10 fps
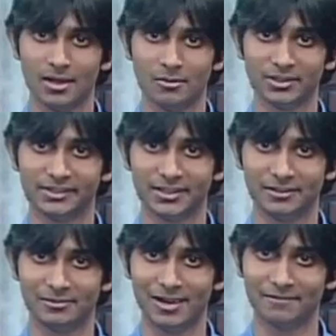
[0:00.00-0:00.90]
With
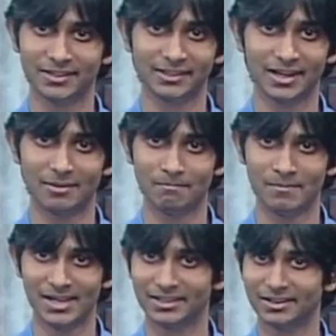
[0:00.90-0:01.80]
stunning graphics and
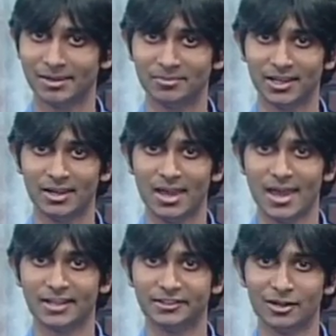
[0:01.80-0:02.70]
amazing gameplay,
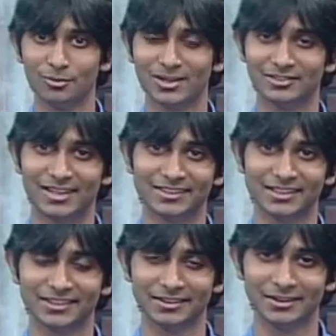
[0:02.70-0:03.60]
it's no wonder that
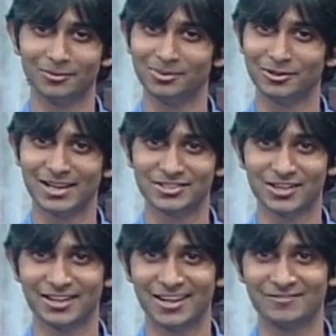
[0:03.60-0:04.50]
this little blue
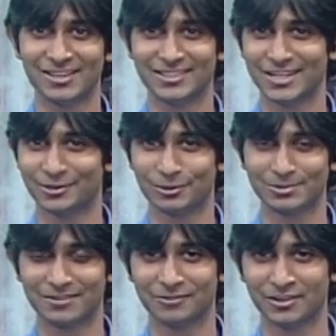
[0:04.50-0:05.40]
hedgehog gave Nintendo a
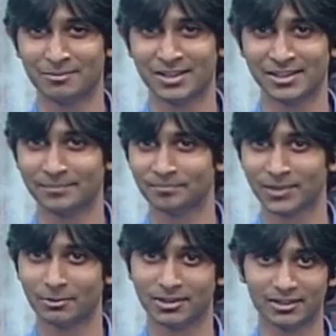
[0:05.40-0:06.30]
run for their money.
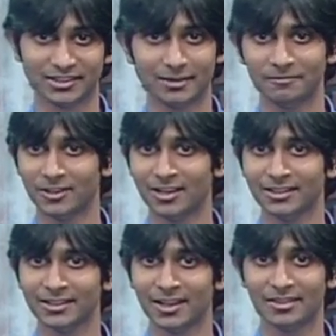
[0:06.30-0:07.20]
While there are some
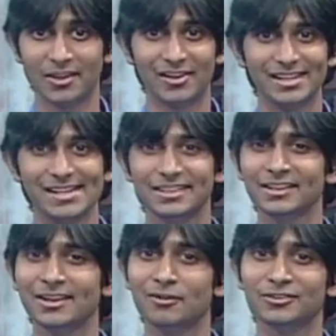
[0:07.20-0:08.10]
flaws, they are
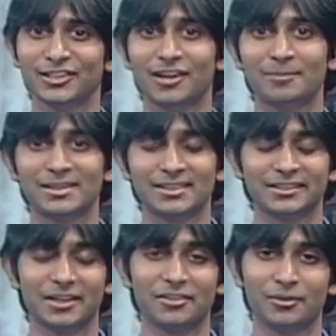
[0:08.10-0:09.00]
easily overshadowed by
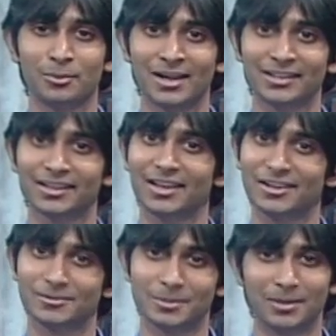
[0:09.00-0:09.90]
this otherwise
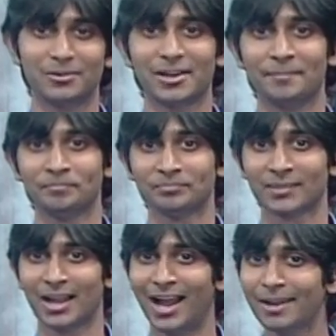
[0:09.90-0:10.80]
incredible game.
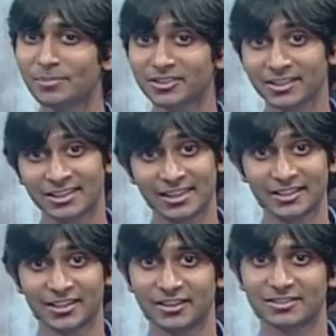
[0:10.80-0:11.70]
I personally
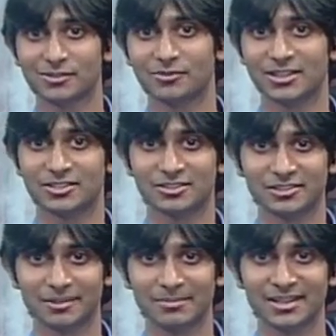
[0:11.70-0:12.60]
thank Sonic 2 for
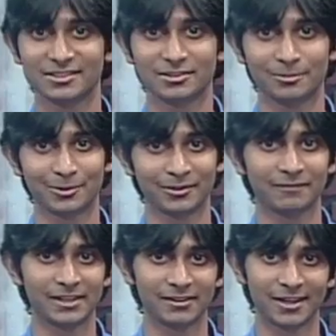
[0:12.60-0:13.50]
introducing me into the world
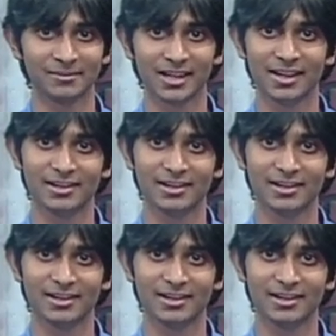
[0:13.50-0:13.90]
of video games.